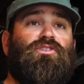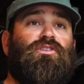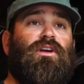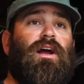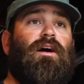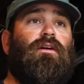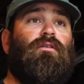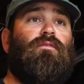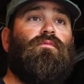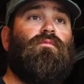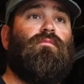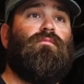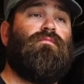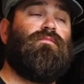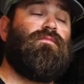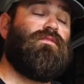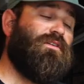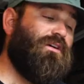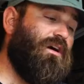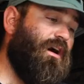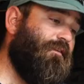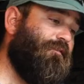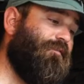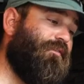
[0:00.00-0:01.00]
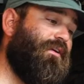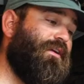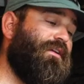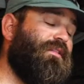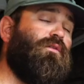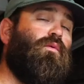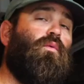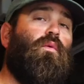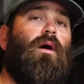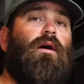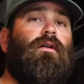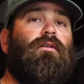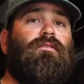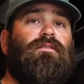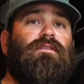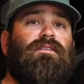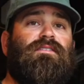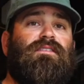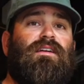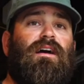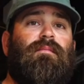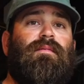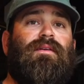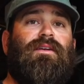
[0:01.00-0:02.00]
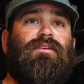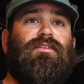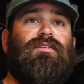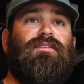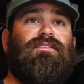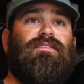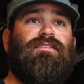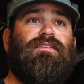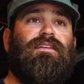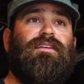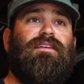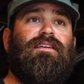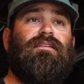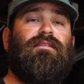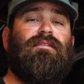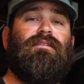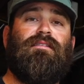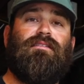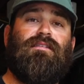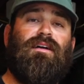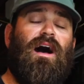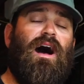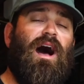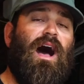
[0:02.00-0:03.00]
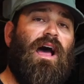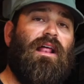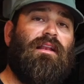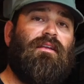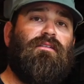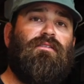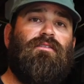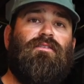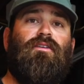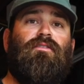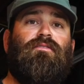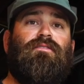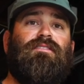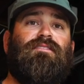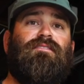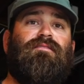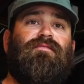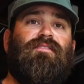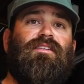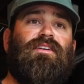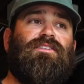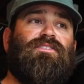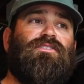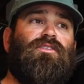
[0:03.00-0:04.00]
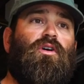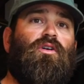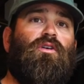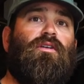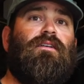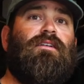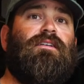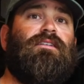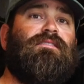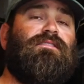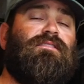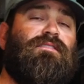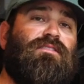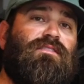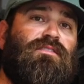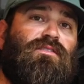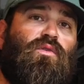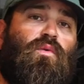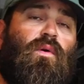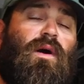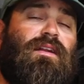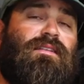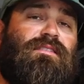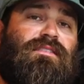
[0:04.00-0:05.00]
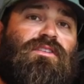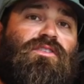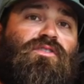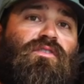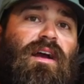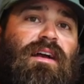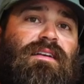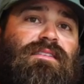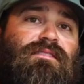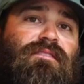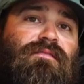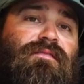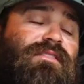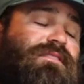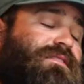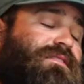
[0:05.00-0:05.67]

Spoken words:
a trout. Covering the water this time of year is key. It's hot, you know, these fish aren't quite as aggressive